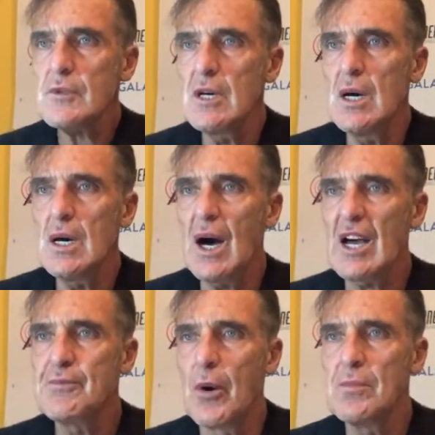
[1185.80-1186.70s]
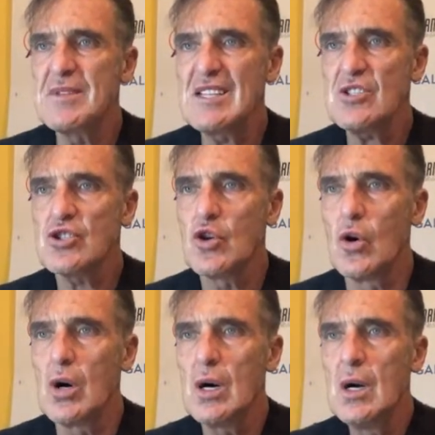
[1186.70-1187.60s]
didn't
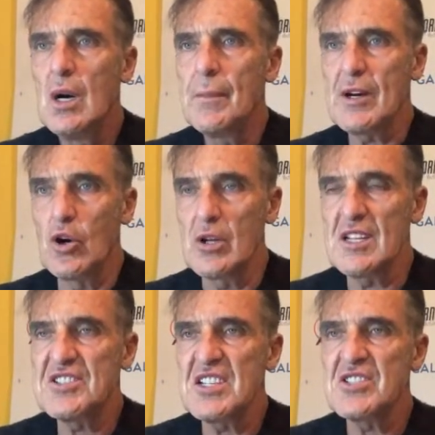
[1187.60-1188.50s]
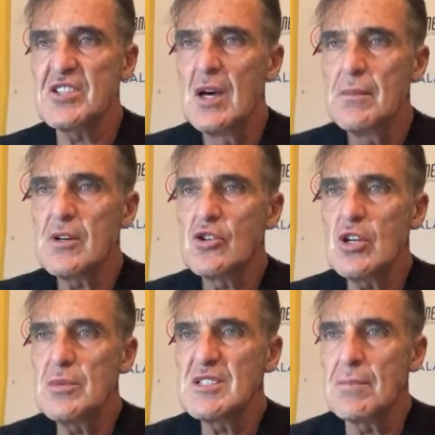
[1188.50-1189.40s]
score, but got an assist.
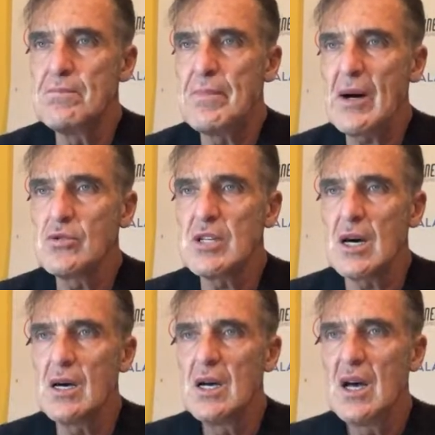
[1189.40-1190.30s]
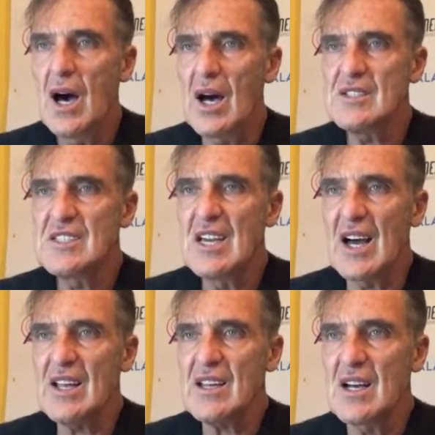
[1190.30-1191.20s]
McGree was a belter, and
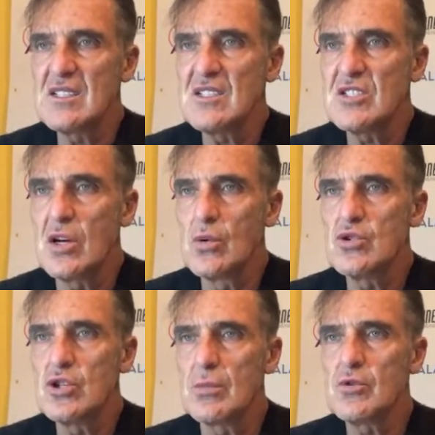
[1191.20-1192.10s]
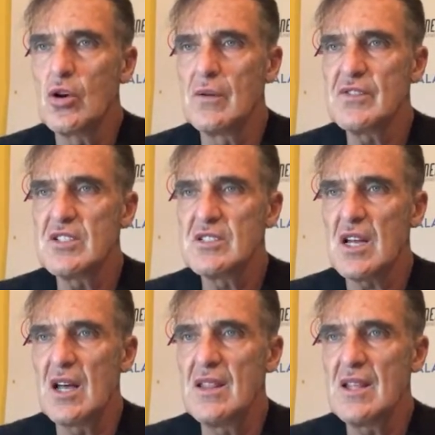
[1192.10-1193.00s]
Carrick has installed some
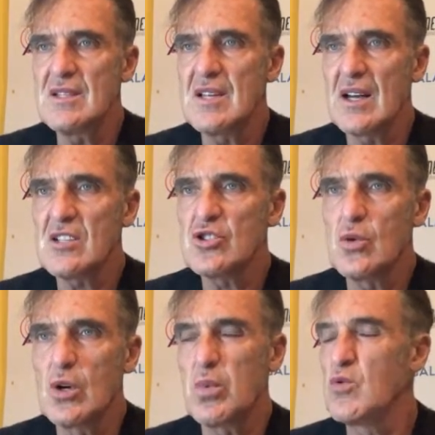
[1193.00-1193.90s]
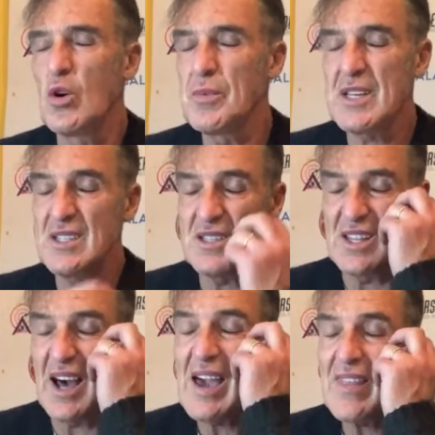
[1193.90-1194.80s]
confidence in the entire squad. Nobody can
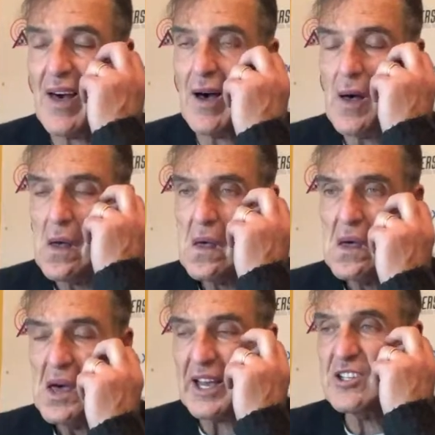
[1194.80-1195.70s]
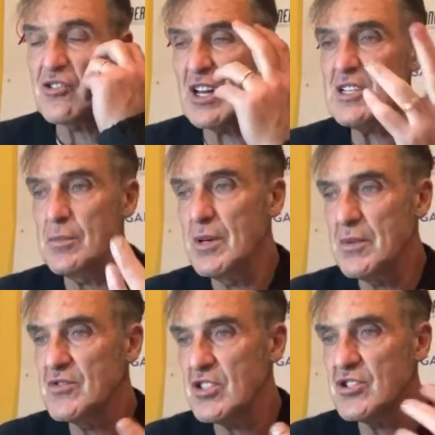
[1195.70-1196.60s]
deny that. Incredibly,
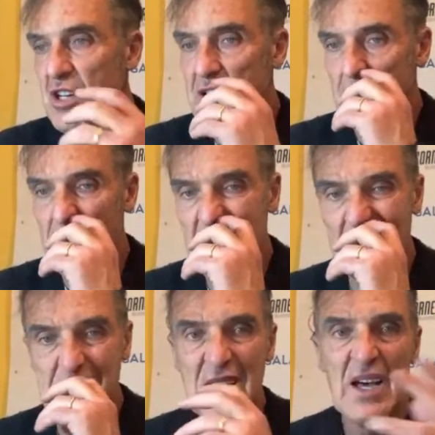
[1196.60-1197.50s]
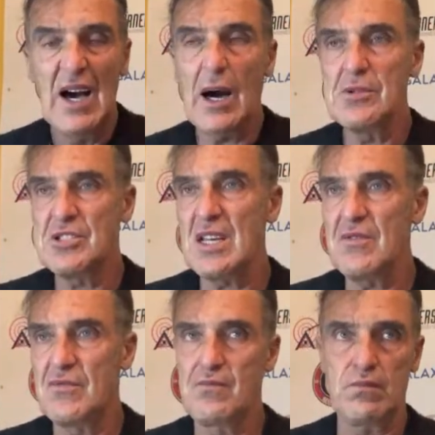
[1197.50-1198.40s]
we've just turned it around. I was
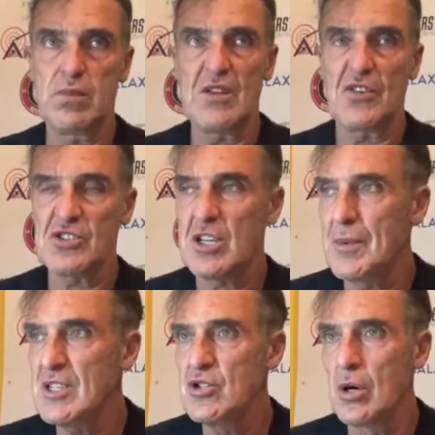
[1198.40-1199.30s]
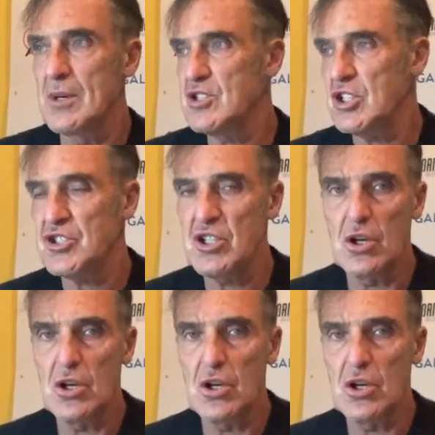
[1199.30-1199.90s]
saying when he first came in, he's not a magician